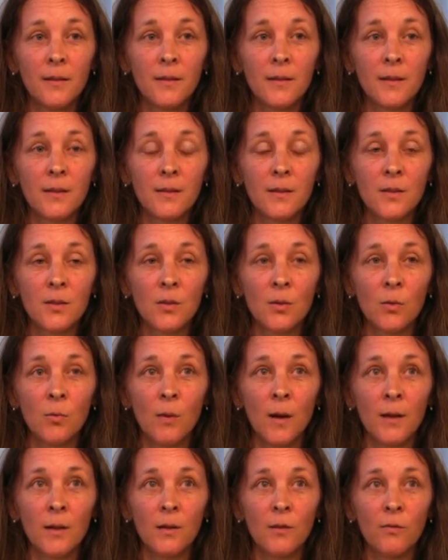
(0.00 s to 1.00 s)
this is so
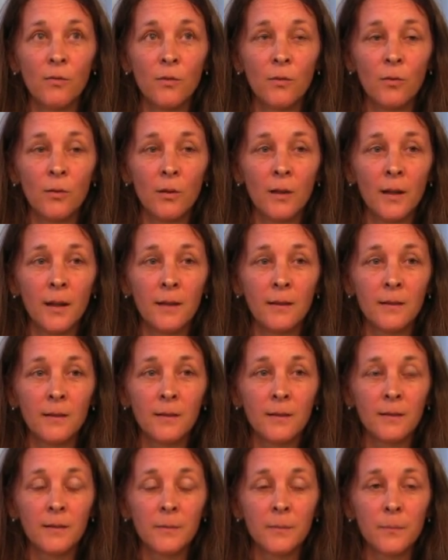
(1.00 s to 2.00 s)
wonderful.
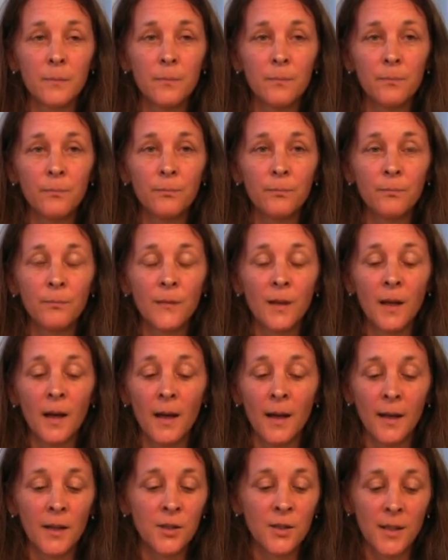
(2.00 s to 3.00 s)
And
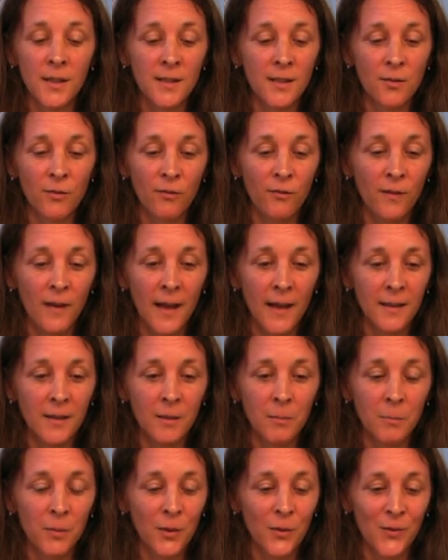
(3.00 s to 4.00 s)
yeah, I just
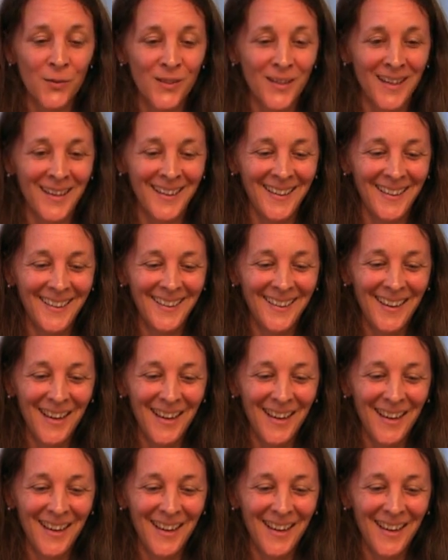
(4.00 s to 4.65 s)
reflected, because I,